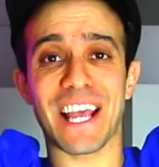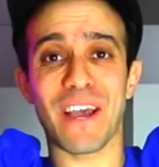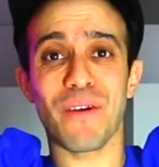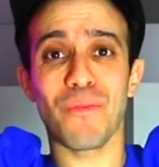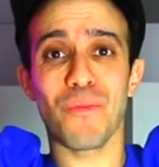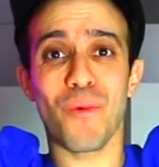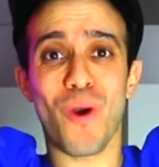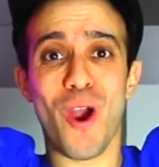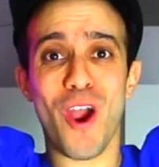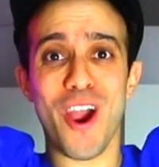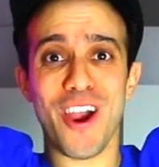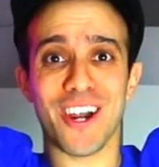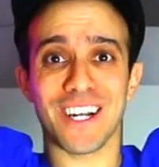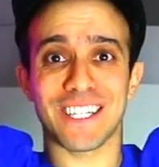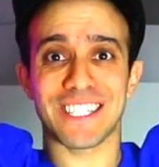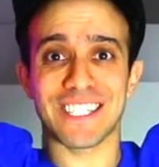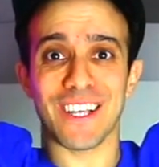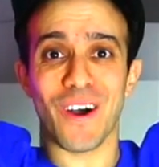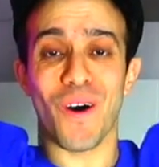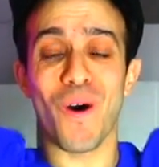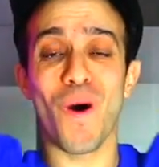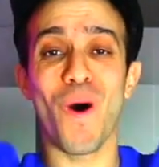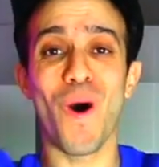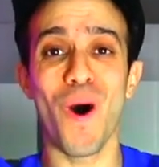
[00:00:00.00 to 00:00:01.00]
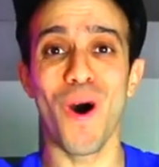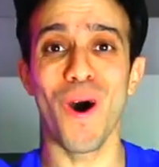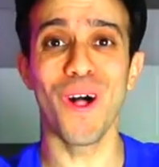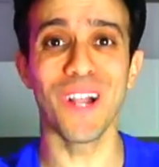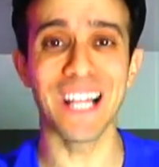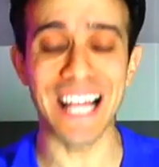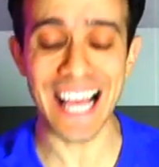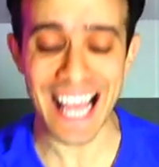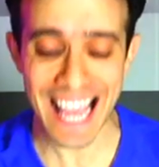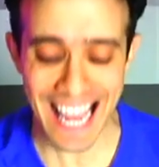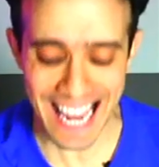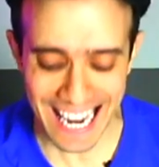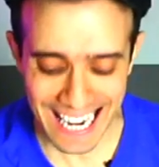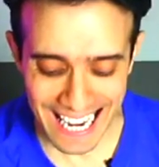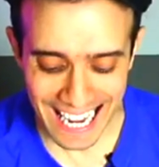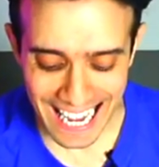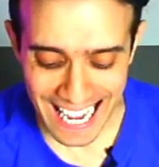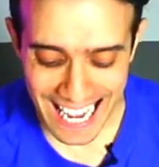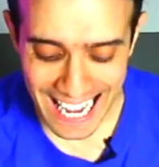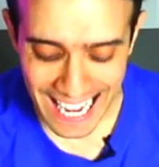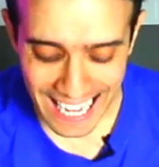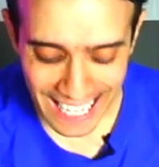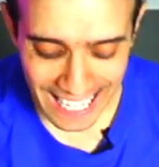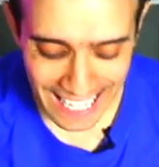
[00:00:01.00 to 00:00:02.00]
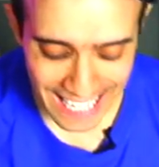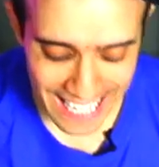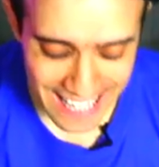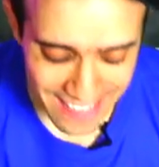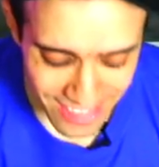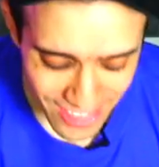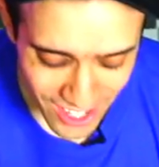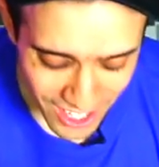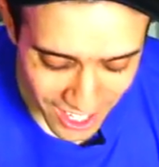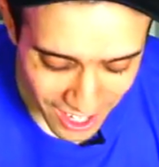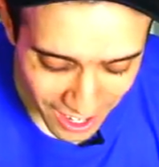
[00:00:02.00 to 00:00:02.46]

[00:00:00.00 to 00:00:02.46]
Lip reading: It worked! All 8 in the